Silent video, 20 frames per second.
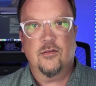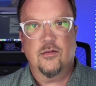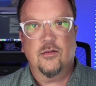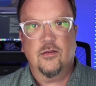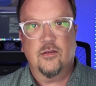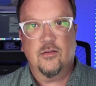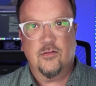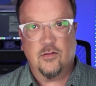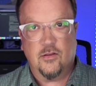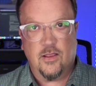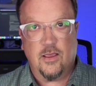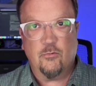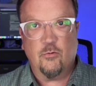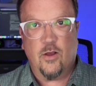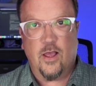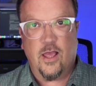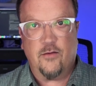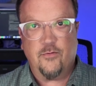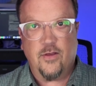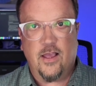So they will
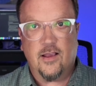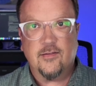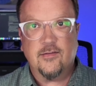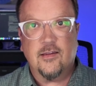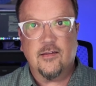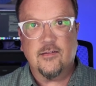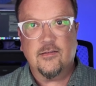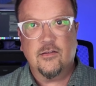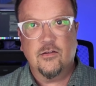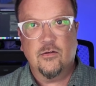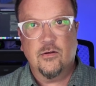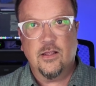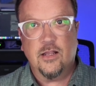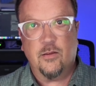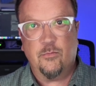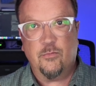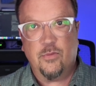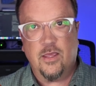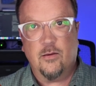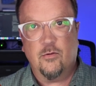have access to it and
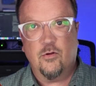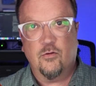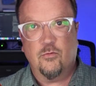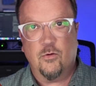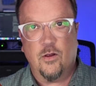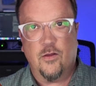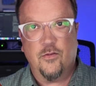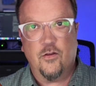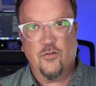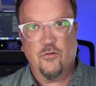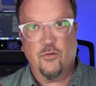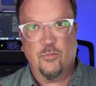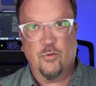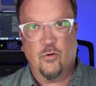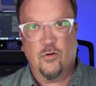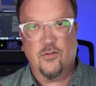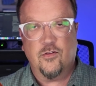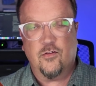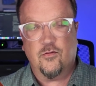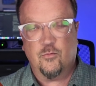be able to run those
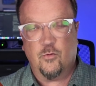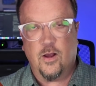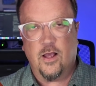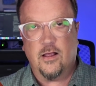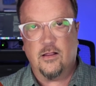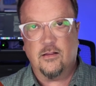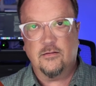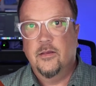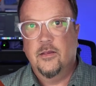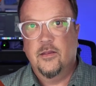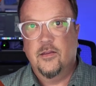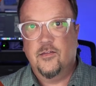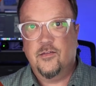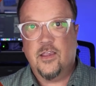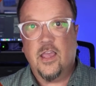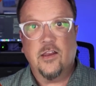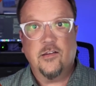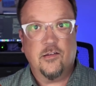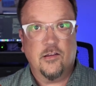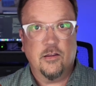reports as well.
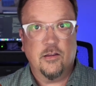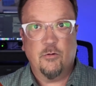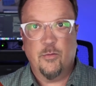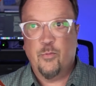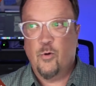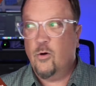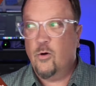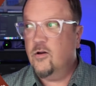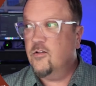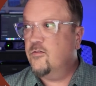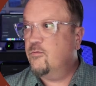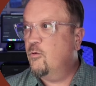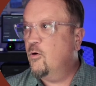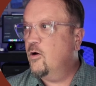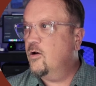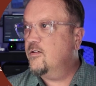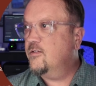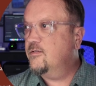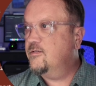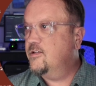Scheduling reports
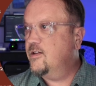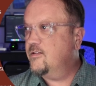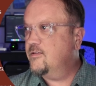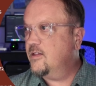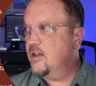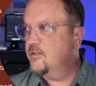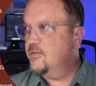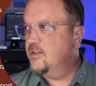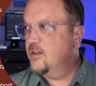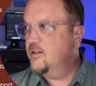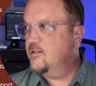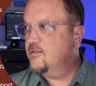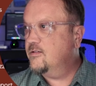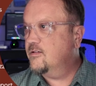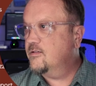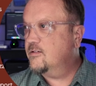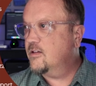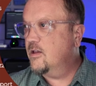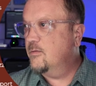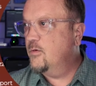works just like this. Just
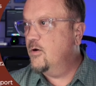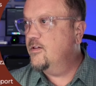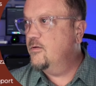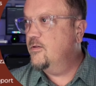come over to this